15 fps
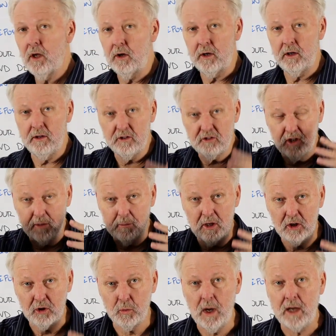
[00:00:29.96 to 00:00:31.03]
Okay, that's going to
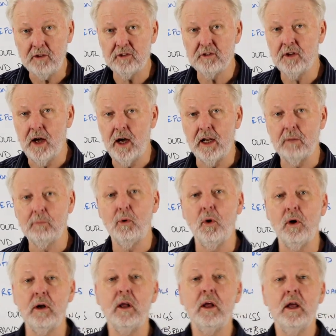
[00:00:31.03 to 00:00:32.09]
be a great starting
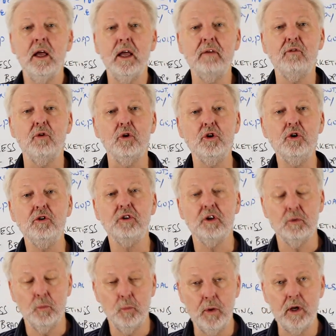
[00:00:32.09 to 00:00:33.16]
point if we're
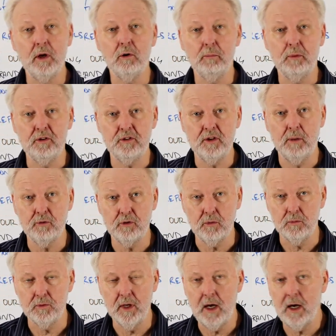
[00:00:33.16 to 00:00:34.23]
using real
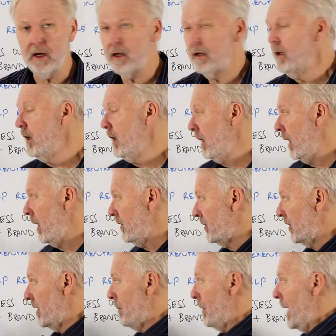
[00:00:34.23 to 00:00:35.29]
perceptual data,
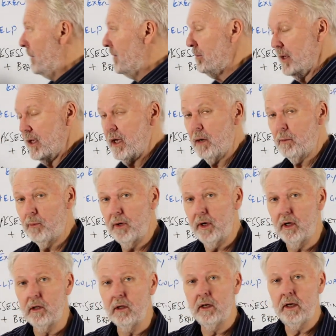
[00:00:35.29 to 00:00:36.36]
so the maps become
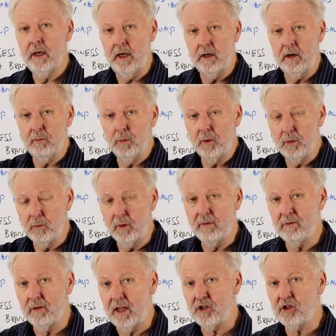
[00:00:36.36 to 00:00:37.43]
real and a real
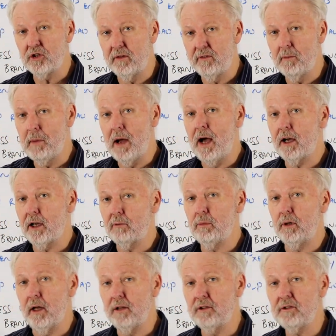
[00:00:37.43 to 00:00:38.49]
reflection of the
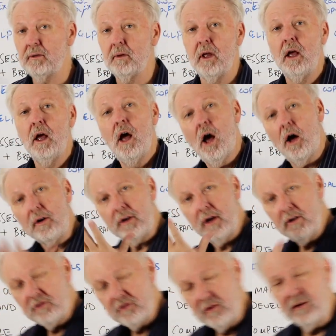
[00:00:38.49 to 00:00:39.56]
marketplace.
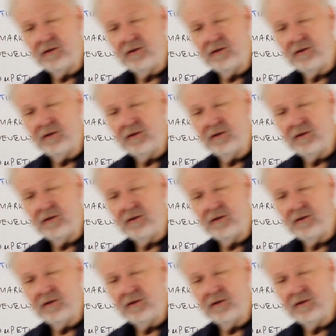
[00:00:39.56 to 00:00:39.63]
Okay, so